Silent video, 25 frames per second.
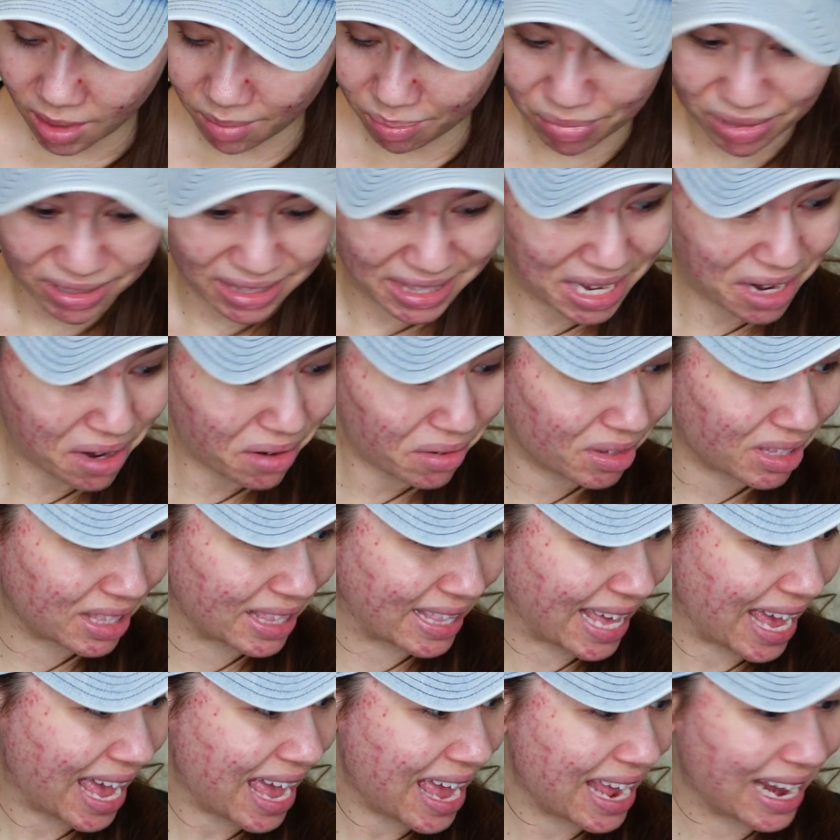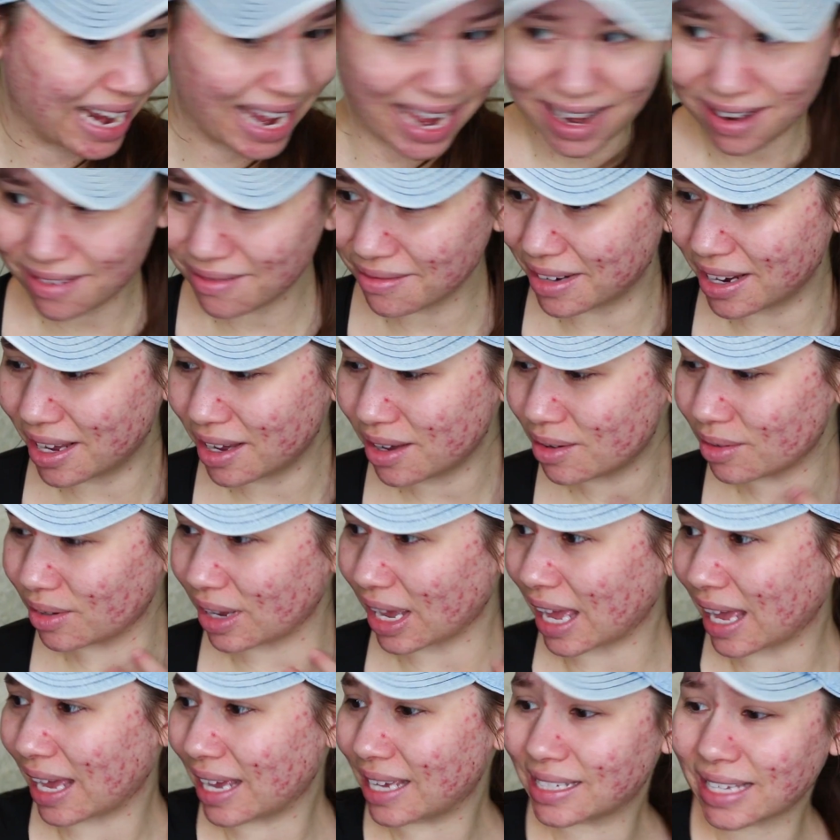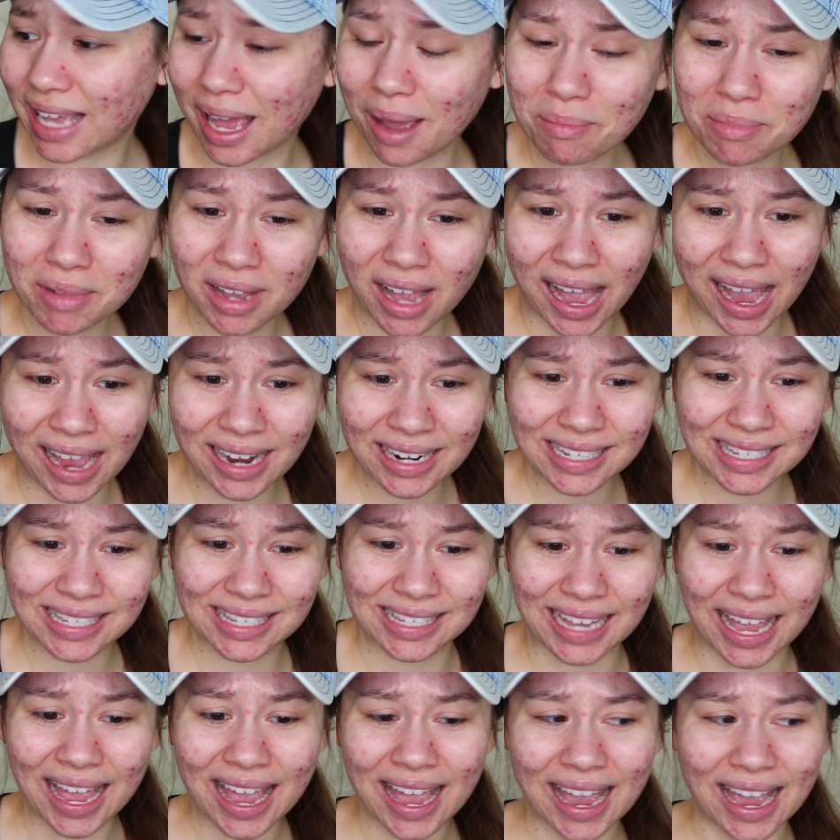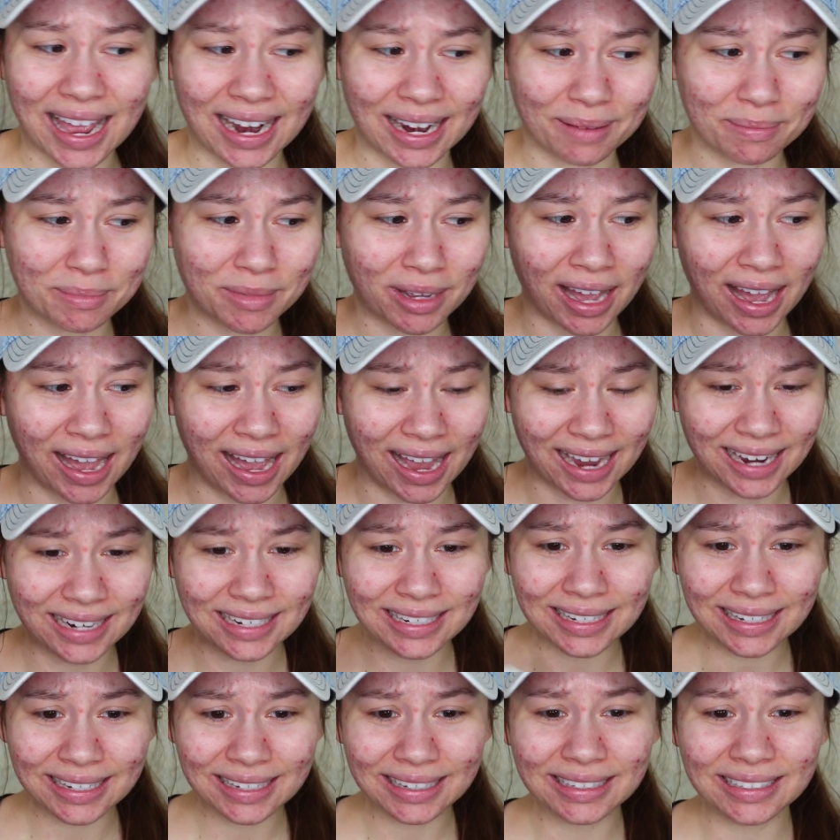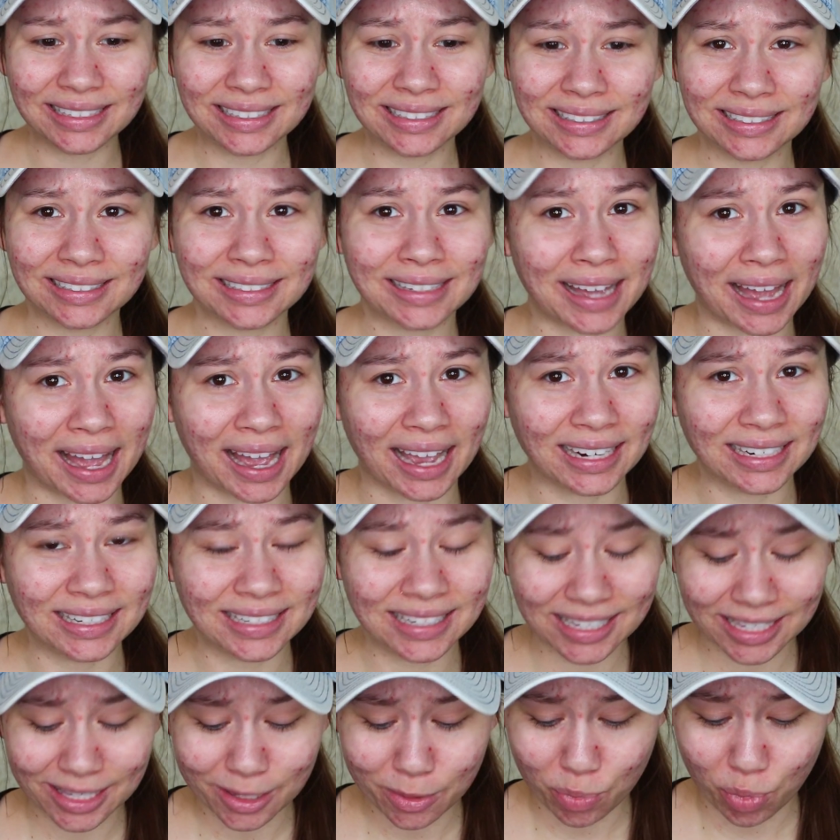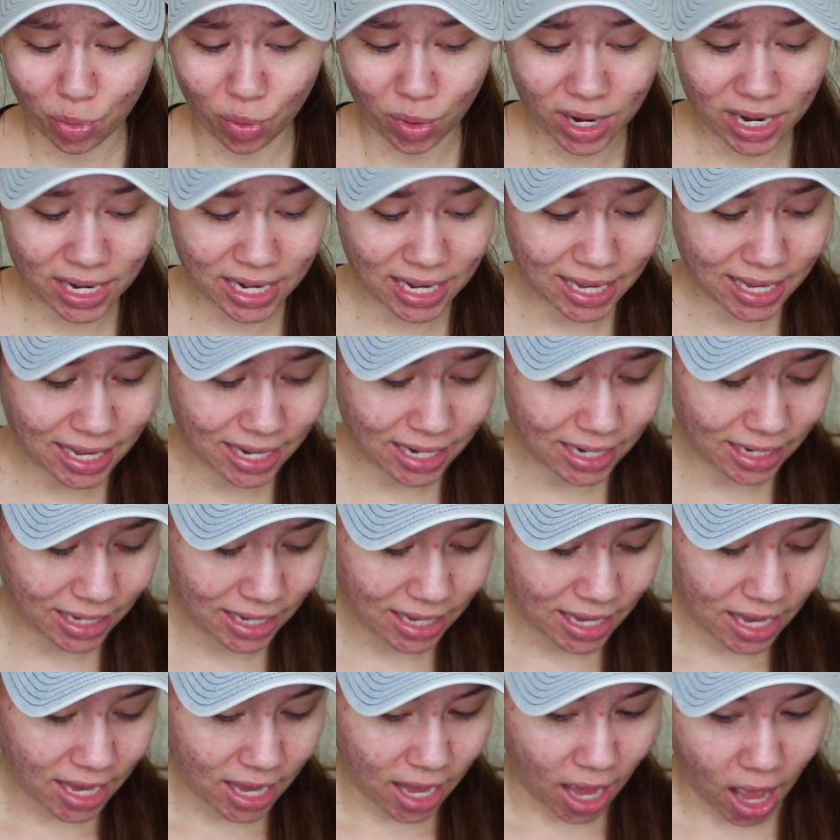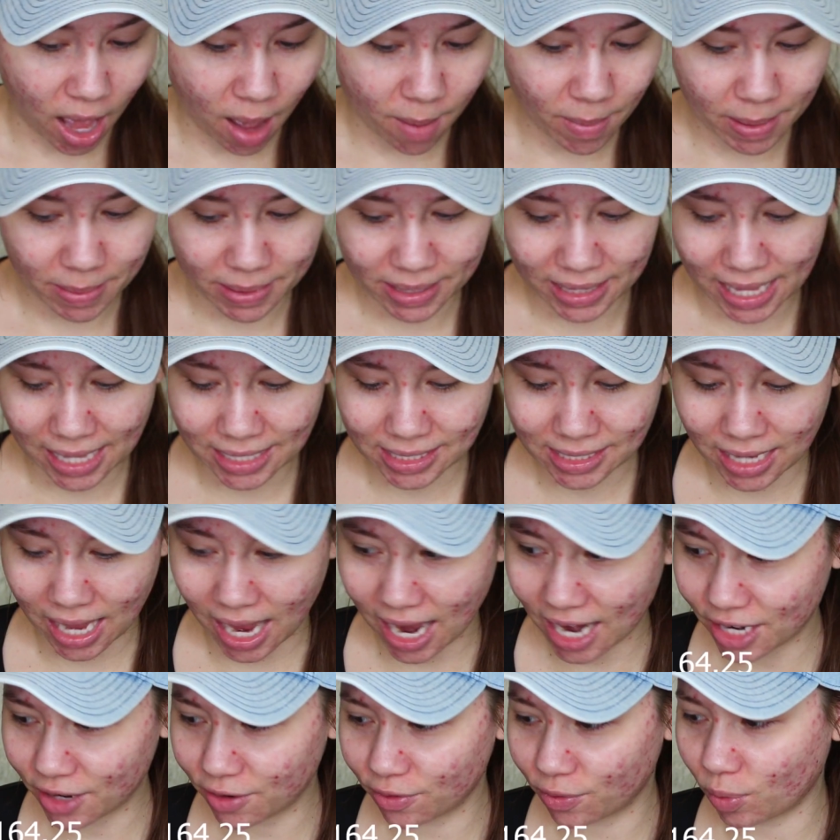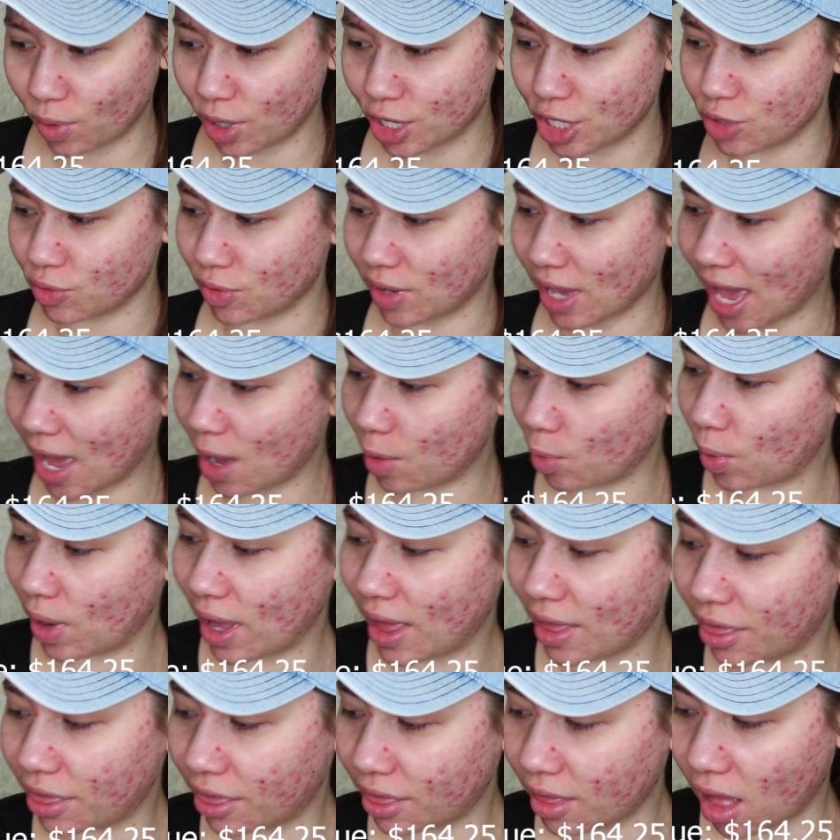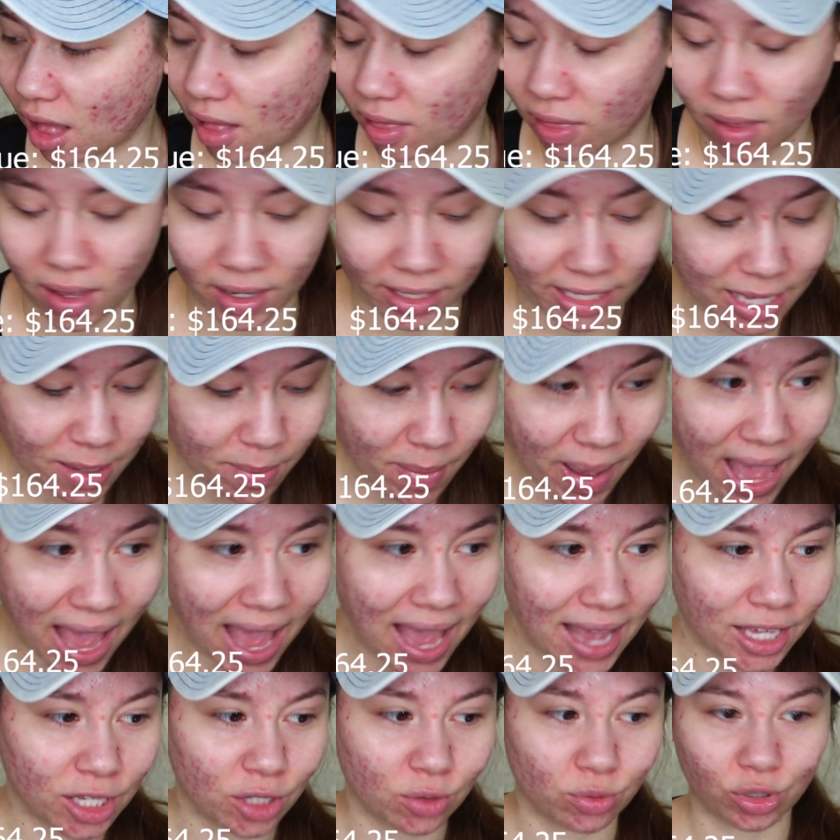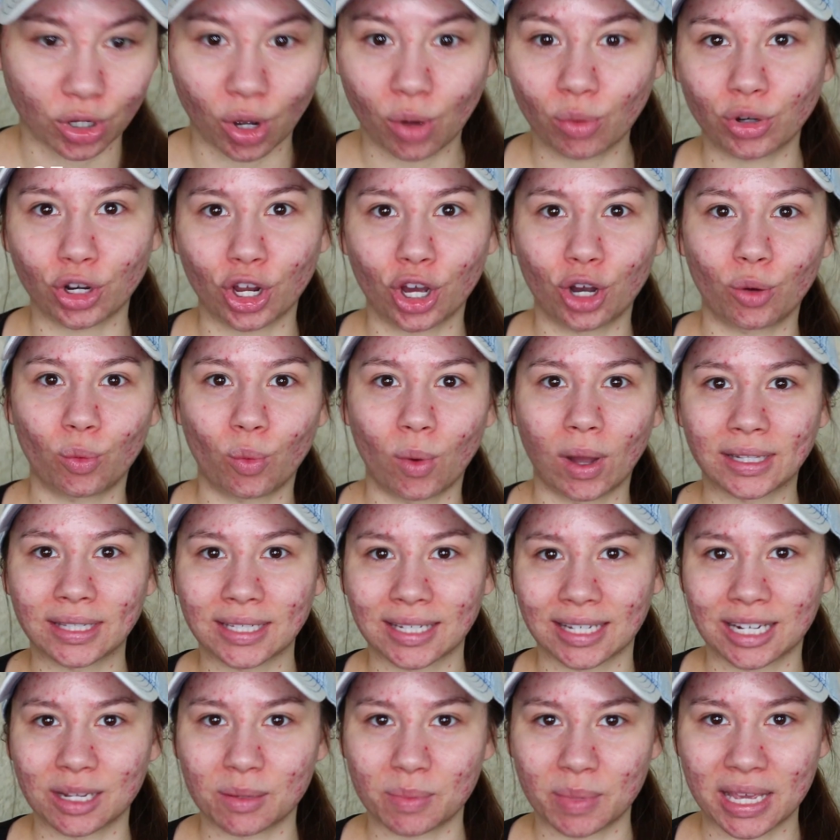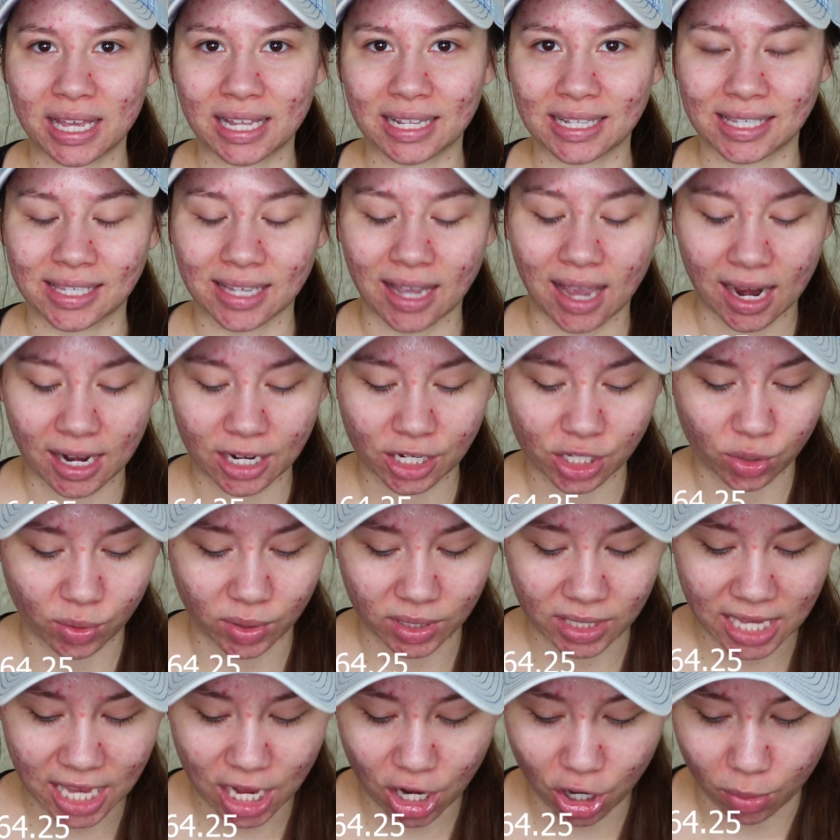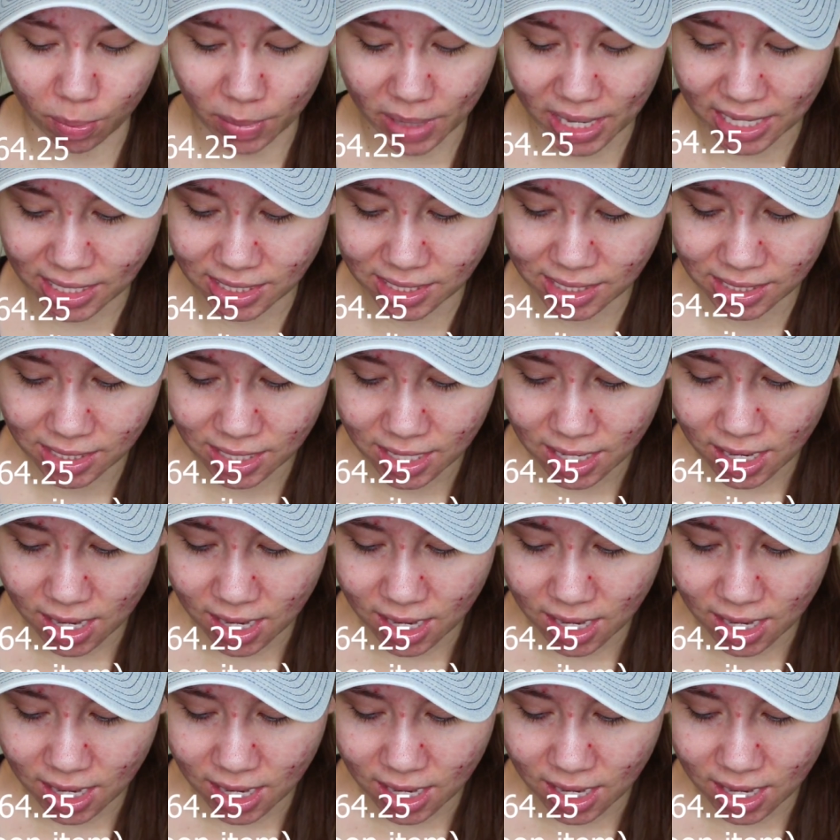But there's that. I don't know, guys. I'm kind of sad. I'm kind of disappointed. I mean, that's kind of what you get with a Lucky bag. You don't know what's going to be inside, so it's hit or miss